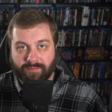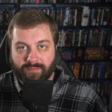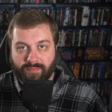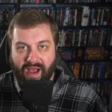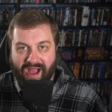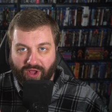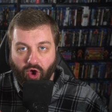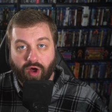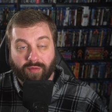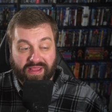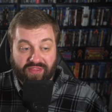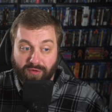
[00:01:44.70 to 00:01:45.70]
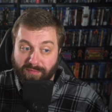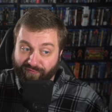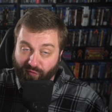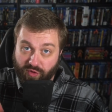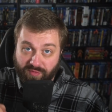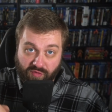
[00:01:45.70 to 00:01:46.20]
I called either
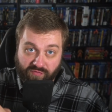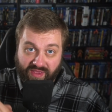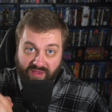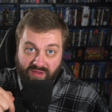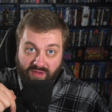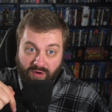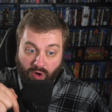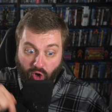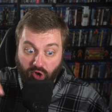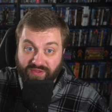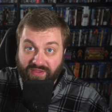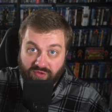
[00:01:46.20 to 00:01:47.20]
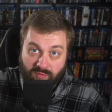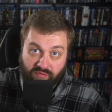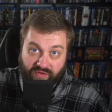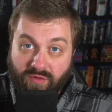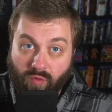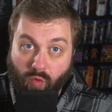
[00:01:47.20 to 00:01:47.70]
before the movie, early in the
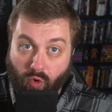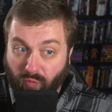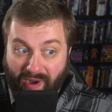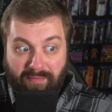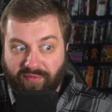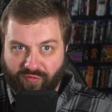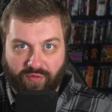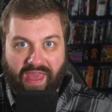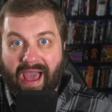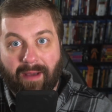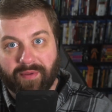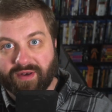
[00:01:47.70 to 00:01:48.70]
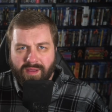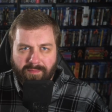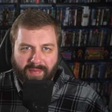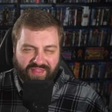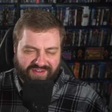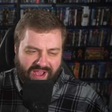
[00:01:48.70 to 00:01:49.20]
movie, or right before they happened.
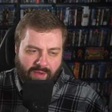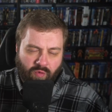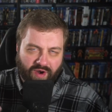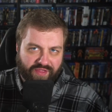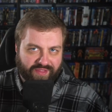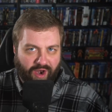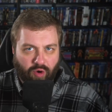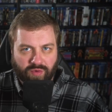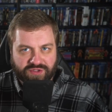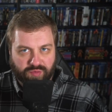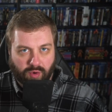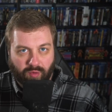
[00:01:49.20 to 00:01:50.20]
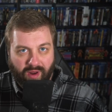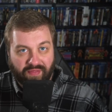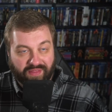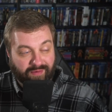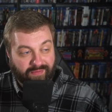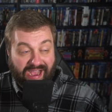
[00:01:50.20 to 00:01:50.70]
By the time one of the later ones rolled around
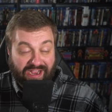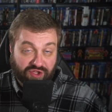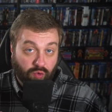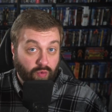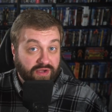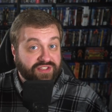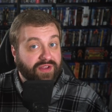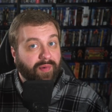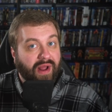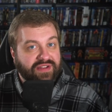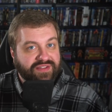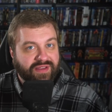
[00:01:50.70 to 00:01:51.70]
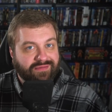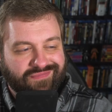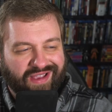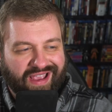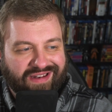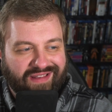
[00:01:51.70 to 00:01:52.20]
that actually was surprising,
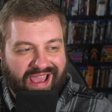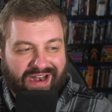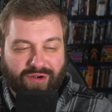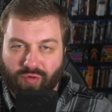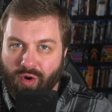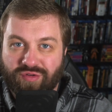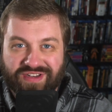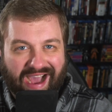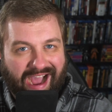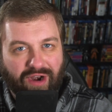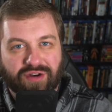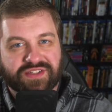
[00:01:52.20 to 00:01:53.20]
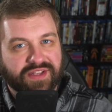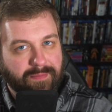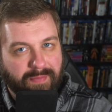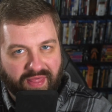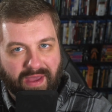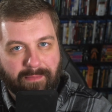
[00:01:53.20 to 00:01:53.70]
it had grown tiresome
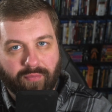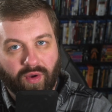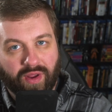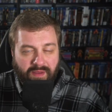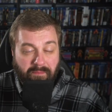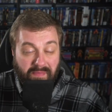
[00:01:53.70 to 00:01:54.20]
by that point.